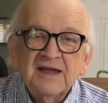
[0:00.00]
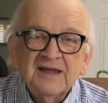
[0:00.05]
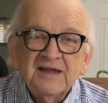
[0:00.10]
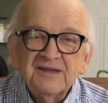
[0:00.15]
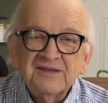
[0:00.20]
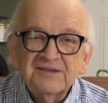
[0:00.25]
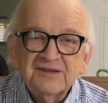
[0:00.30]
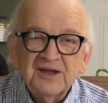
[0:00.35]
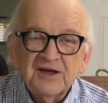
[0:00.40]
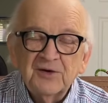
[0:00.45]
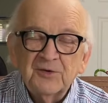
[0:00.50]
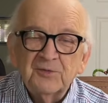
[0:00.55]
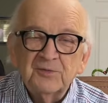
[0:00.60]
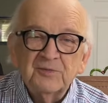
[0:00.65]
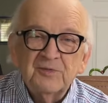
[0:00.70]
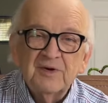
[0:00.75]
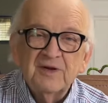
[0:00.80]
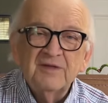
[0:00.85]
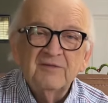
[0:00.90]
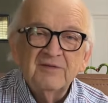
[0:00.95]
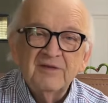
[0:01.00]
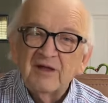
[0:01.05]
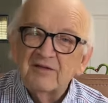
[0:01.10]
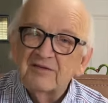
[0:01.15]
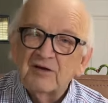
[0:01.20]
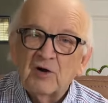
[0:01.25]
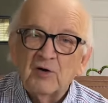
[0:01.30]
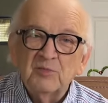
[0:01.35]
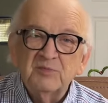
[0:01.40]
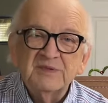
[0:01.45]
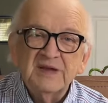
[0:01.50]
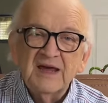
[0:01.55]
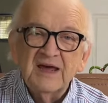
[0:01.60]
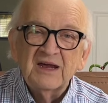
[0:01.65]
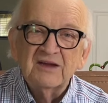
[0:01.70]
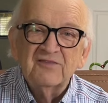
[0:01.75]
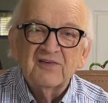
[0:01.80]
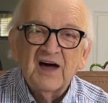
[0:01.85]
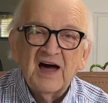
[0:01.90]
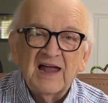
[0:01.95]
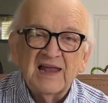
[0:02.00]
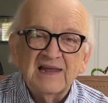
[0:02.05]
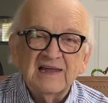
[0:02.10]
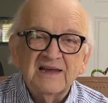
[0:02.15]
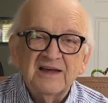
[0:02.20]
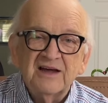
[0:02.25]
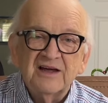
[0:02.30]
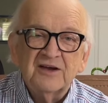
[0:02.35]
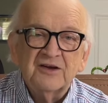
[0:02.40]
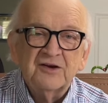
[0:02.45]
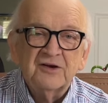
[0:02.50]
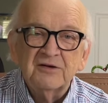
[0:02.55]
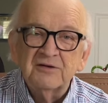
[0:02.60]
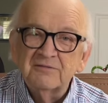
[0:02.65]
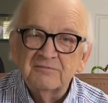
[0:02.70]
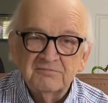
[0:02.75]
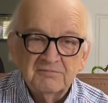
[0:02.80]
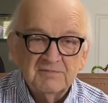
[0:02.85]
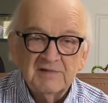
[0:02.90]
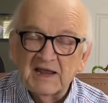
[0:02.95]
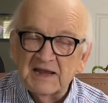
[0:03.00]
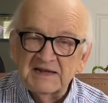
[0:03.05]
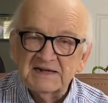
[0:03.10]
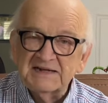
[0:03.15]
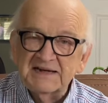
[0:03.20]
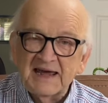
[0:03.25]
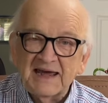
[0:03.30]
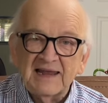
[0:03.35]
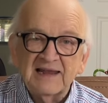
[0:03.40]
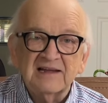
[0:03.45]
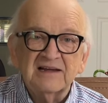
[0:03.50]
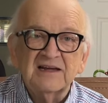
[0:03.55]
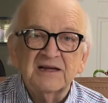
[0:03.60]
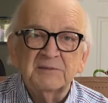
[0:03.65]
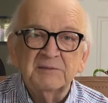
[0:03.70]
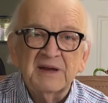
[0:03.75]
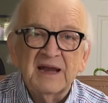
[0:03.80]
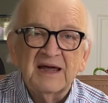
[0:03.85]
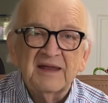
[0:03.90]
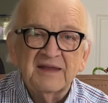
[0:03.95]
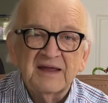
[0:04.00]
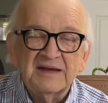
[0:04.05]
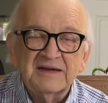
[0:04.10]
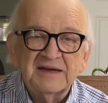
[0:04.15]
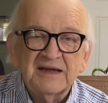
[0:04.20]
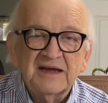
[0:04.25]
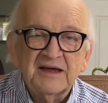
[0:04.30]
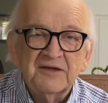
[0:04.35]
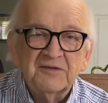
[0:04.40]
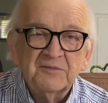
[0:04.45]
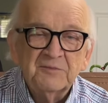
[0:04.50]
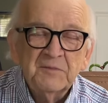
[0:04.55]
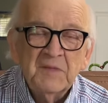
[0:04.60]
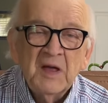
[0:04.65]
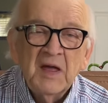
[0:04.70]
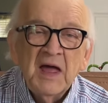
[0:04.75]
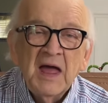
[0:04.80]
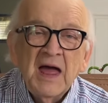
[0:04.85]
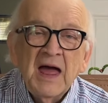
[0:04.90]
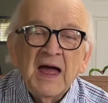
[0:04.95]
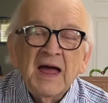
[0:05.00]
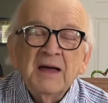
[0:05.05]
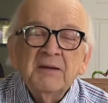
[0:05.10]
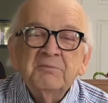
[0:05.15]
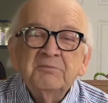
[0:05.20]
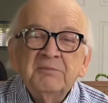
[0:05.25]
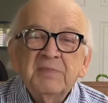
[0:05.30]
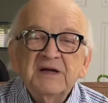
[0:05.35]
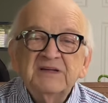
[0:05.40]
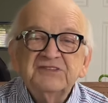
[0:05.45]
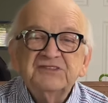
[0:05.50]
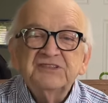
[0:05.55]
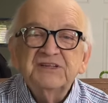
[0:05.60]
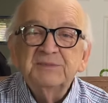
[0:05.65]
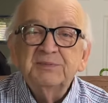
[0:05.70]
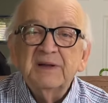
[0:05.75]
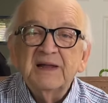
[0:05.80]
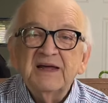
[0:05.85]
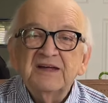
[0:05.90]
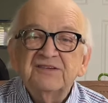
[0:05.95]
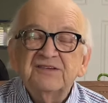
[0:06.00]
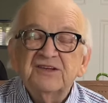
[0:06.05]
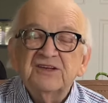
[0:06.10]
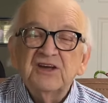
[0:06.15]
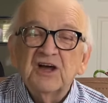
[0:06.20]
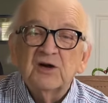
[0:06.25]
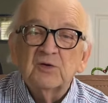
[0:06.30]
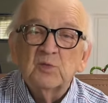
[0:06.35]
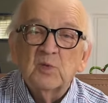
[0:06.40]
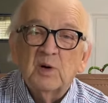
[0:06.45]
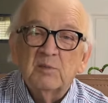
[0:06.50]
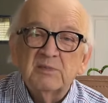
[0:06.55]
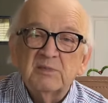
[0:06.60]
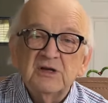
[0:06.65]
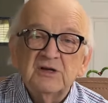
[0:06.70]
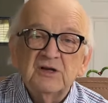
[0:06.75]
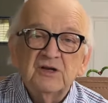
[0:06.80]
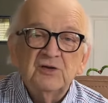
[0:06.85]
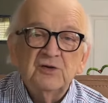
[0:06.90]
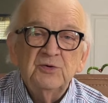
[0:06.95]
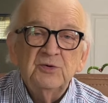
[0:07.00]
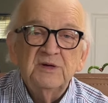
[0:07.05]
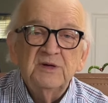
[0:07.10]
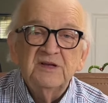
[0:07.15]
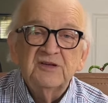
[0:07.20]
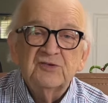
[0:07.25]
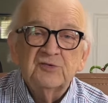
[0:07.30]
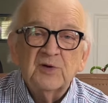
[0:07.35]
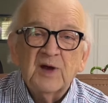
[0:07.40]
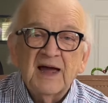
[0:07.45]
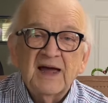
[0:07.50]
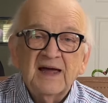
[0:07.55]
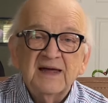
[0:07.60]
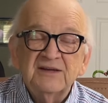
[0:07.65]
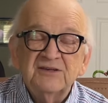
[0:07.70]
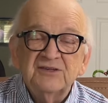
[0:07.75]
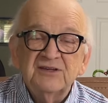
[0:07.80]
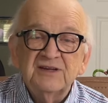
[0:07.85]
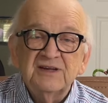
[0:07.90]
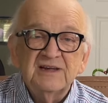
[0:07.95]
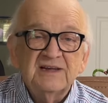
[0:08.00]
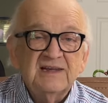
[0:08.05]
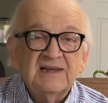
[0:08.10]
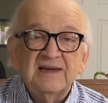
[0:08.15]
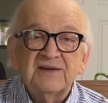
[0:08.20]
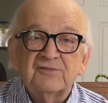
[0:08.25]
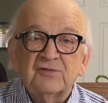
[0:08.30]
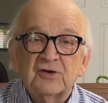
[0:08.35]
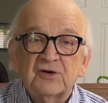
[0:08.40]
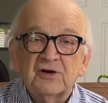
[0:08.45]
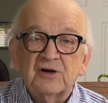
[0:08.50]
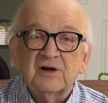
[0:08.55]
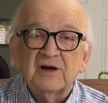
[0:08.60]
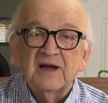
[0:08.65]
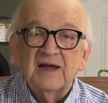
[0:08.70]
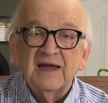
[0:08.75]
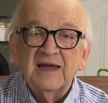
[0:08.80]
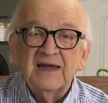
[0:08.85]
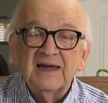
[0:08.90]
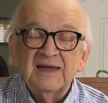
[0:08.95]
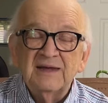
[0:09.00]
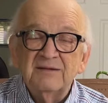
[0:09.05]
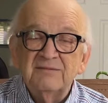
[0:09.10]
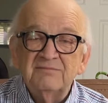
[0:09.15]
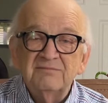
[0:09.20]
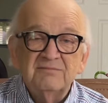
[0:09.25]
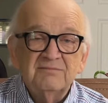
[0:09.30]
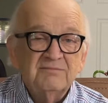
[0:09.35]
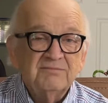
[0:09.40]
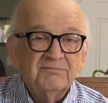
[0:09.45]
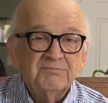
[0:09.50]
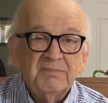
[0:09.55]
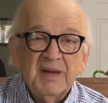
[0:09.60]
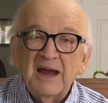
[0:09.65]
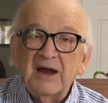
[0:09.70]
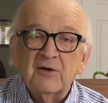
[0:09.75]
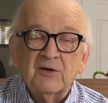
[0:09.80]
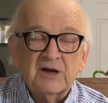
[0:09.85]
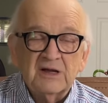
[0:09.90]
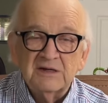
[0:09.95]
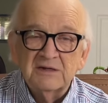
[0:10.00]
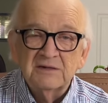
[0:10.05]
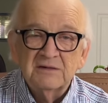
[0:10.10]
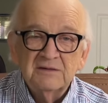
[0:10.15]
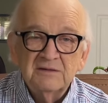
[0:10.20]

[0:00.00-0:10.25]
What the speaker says: So, hometown of Holly Hunter. A lot of talent coming out of that town. But she plays a young woman who is trying to deliver a parrot